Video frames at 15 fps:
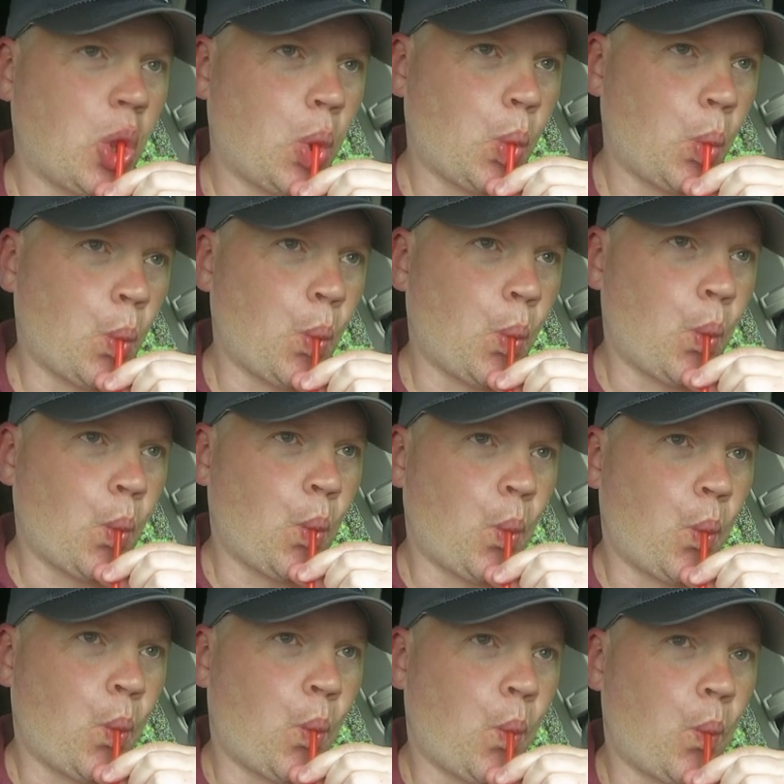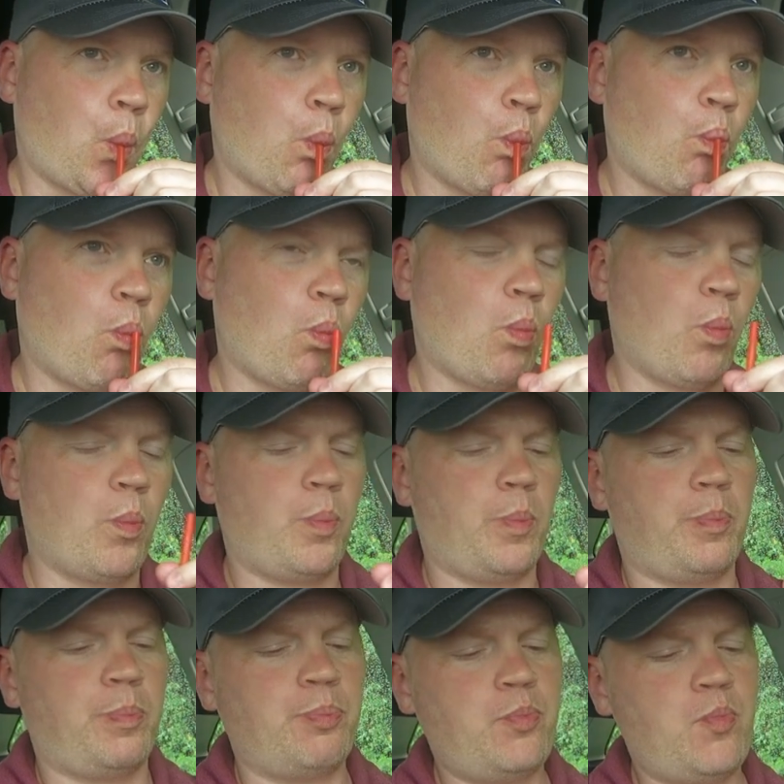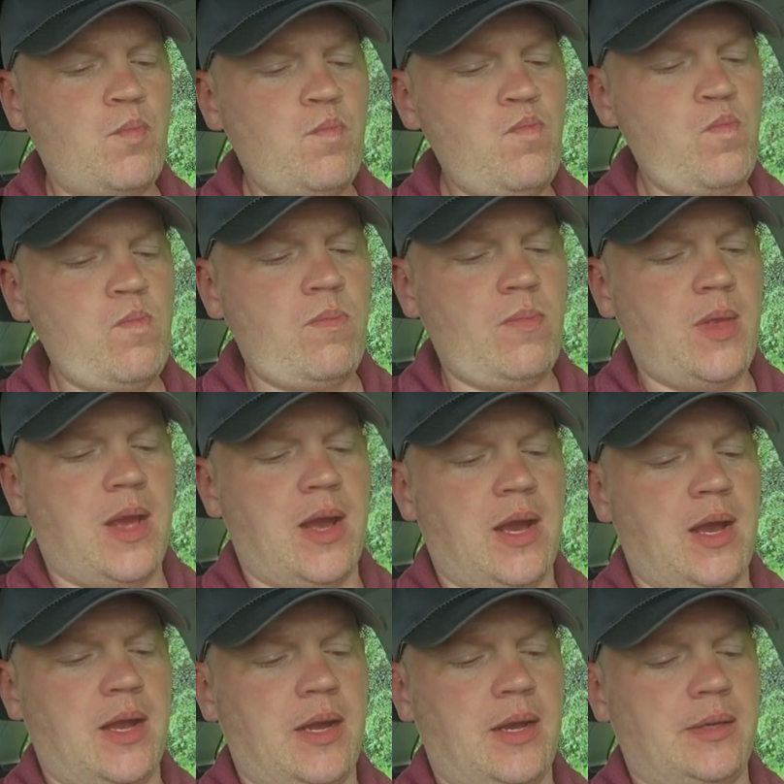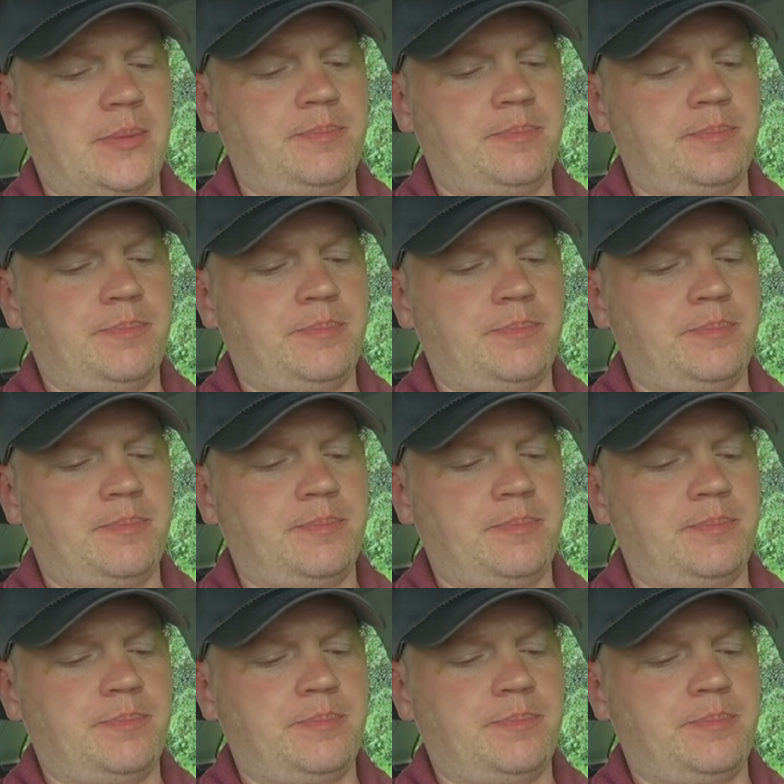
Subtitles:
Nobody speaks.